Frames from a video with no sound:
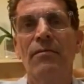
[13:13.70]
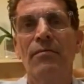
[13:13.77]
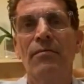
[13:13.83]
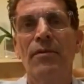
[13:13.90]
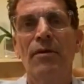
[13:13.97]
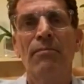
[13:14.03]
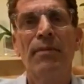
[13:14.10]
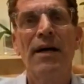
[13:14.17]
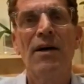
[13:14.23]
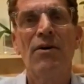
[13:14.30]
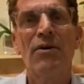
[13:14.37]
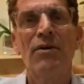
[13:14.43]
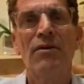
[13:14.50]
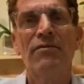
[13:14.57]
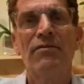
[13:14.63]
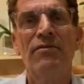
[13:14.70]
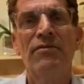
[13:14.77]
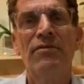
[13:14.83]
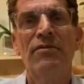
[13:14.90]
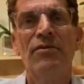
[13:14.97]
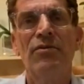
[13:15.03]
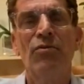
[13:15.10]
but a power of
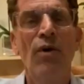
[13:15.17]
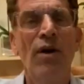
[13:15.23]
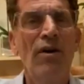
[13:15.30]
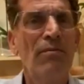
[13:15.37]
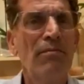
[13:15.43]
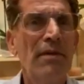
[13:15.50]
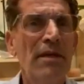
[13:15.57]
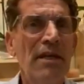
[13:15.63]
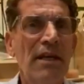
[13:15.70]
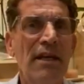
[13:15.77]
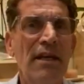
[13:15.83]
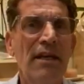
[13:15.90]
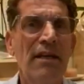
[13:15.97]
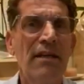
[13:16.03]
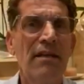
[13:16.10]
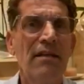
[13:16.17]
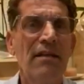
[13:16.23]
well being